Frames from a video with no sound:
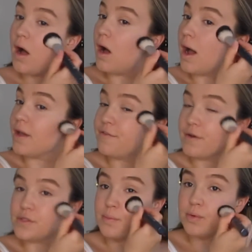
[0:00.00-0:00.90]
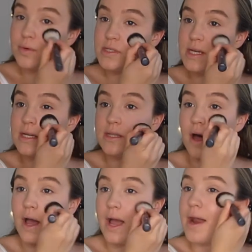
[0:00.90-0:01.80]
I felt supported,
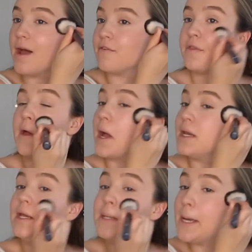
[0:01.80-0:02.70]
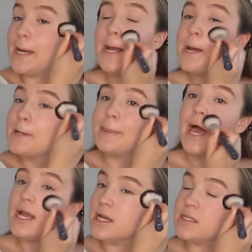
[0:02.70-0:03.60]
that I had everything I needed.
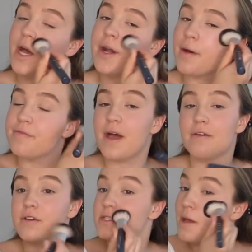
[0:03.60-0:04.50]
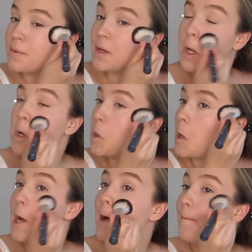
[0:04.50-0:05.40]
They turned up for every seminar
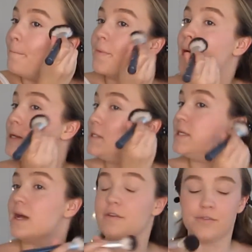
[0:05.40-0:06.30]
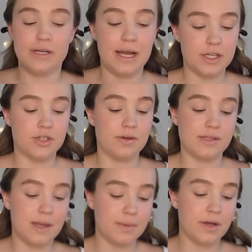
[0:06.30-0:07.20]
and did every lecture
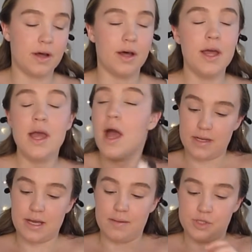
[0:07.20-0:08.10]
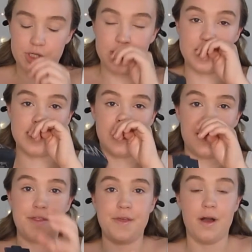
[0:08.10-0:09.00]
and seminar. Now I'm just
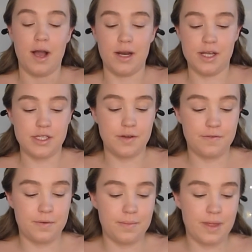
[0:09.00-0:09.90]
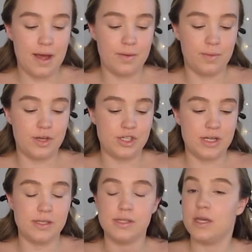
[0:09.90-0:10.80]
using the highlighter from that, which
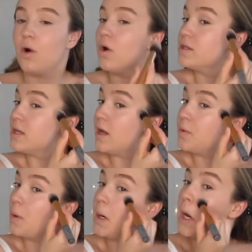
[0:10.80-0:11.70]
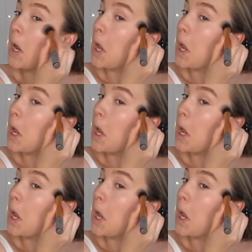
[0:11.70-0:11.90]
is the Hot Sand one.